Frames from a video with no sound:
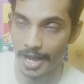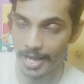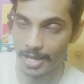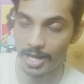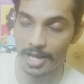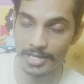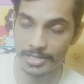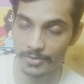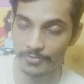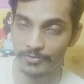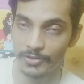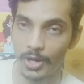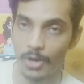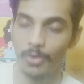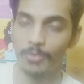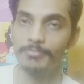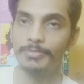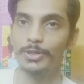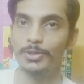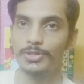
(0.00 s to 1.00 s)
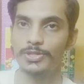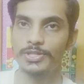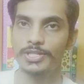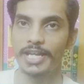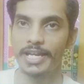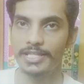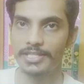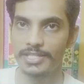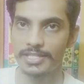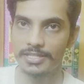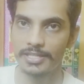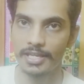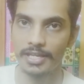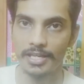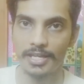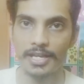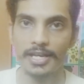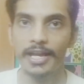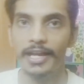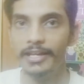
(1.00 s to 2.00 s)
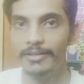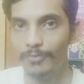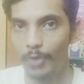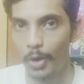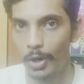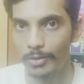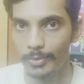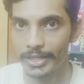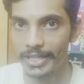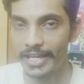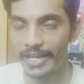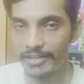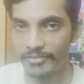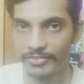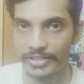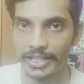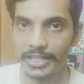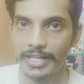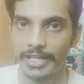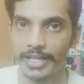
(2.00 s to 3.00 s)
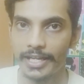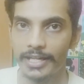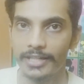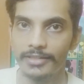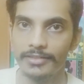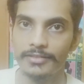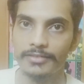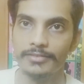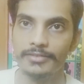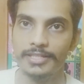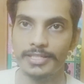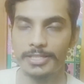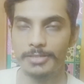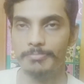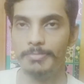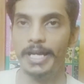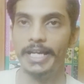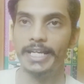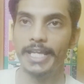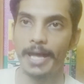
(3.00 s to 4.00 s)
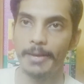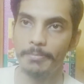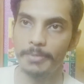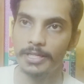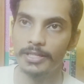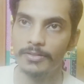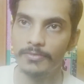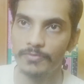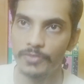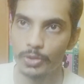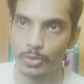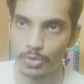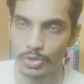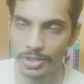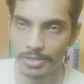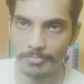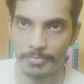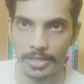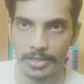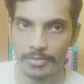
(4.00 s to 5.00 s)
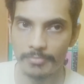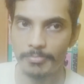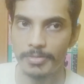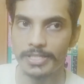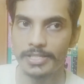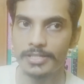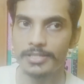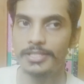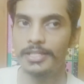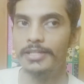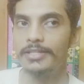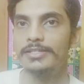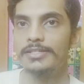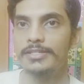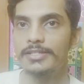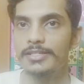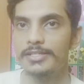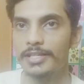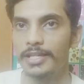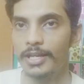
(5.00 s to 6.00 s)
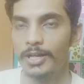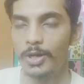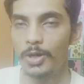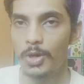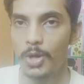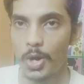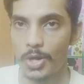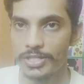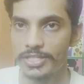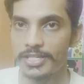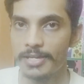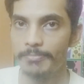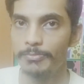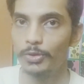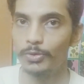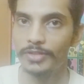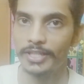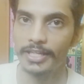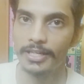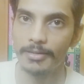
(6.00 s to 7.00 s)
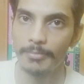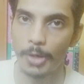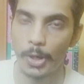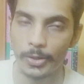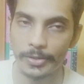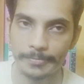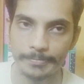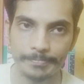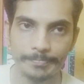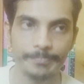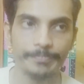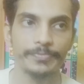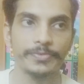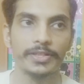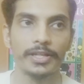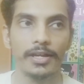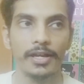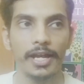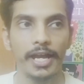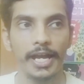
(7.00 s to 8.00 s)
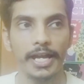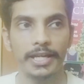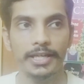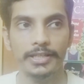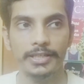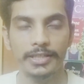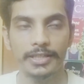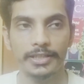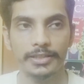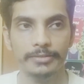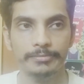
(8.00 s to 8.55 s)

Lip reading: as of now, because science is evolving every day, and this might happen in future, but it's an interesting concept to think about. And